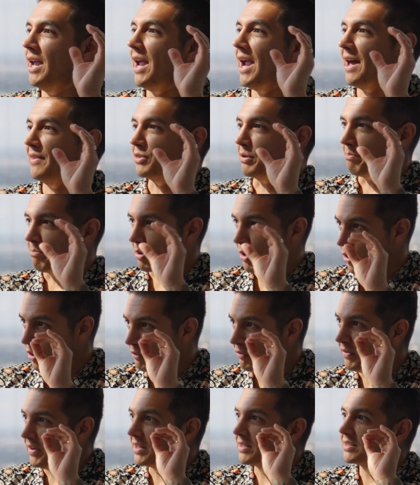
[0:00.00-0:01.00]
at the
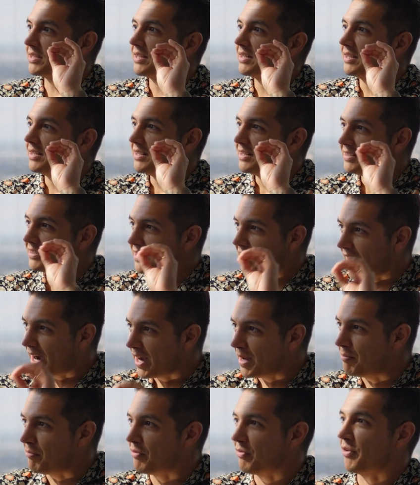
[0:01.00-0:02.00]
perfect
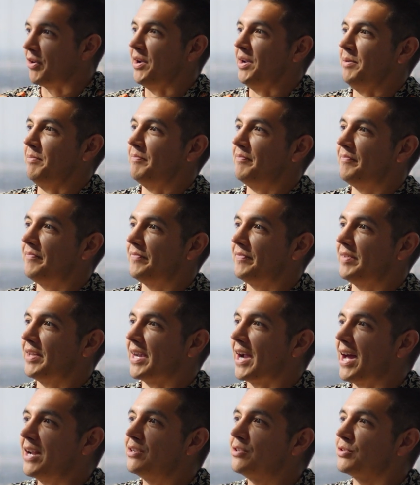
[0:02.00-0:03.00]
time frame?
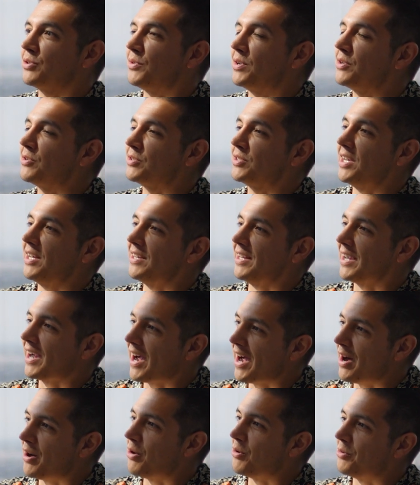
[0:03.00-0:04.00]
Like, I just don't understand like
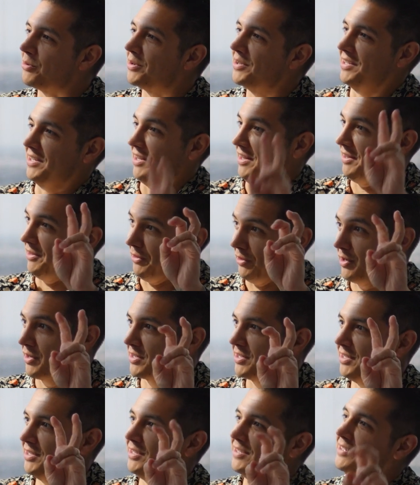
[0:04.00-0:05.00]
how
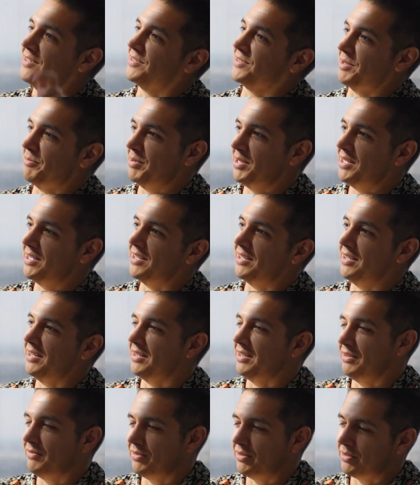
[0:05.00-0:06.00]
lucky somebody can
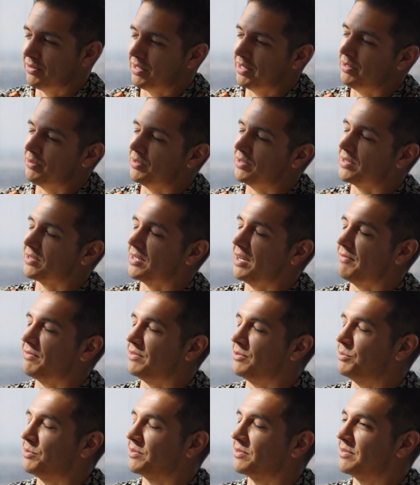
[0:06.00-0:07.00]
get, even though I know it doesn't have to
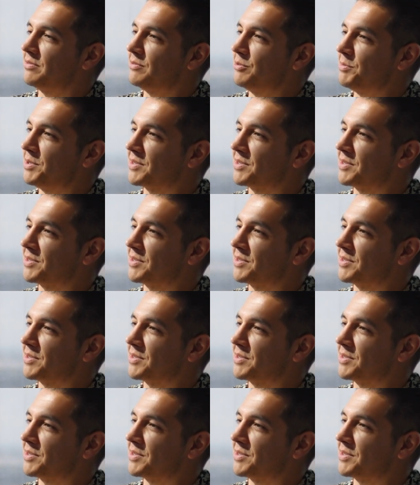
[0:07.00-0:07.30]
do with too